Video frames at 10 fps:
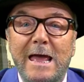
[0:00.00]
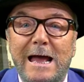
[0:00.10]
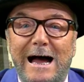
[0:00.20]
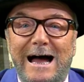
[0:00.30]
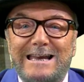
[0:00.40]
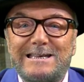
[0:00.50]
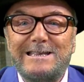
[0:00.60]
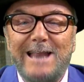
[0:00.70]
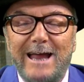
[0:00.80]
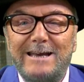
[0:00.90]

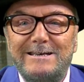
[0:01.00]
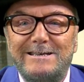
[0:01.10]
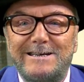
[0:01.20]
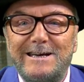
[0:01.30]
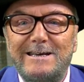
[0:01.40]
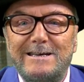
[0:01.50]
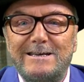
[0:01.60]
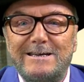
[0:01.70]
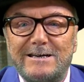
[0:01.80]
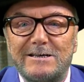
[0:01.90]
And 19
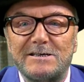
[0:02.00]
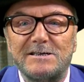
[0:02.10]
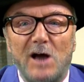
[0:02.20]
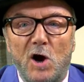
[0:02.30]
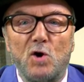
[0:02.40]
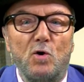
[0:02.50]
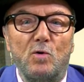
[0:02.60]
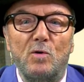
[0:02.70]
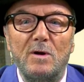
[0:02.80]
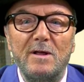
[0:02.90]
years
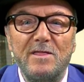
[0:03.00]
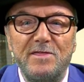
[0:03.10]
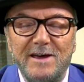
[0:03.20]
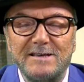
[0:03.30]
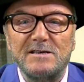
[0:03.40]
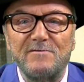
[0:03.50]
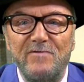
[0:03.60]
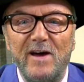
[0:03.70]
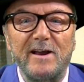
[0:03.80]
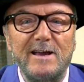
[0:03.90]
ago, this
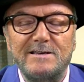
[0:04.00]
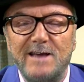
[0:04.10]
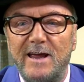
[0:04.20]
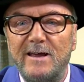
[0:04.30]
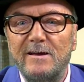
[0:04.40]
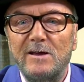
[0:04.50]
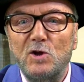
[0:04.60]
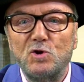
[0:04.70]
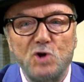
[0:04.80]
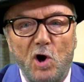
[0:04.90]
very day,
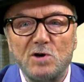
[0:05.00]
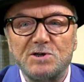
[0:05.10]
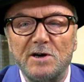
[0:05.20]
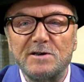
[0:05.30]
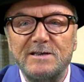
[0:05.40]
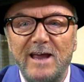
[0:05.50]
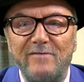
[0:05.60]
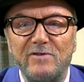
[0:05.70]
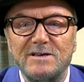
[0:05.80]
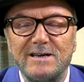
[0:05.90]
Dr.
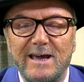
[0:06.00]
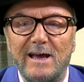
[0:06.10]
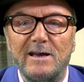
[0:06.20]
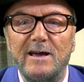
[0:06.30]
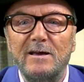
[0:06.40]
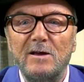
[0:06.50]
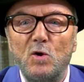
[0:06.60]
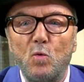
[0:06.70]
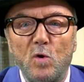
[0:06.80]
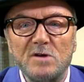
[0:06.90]
David Kelly
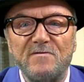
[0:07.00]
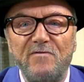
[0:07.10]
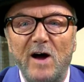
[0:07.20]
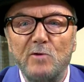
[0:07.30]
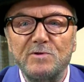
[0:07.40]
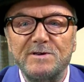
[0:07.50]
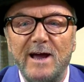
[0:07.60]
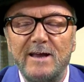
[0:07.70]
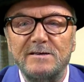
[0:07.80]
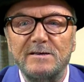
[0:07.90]
was found
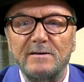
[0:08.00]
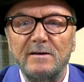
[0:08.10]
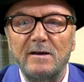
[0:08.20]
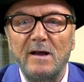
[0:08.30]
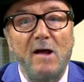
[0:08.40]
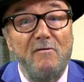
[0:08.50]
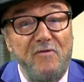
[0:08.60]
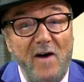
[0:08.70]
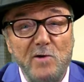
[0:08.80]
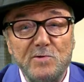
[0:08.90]
dead.
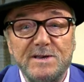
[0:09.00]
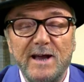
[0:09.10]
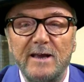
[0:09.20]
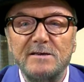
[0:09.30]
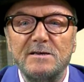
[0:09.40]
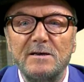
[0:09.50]
Found dead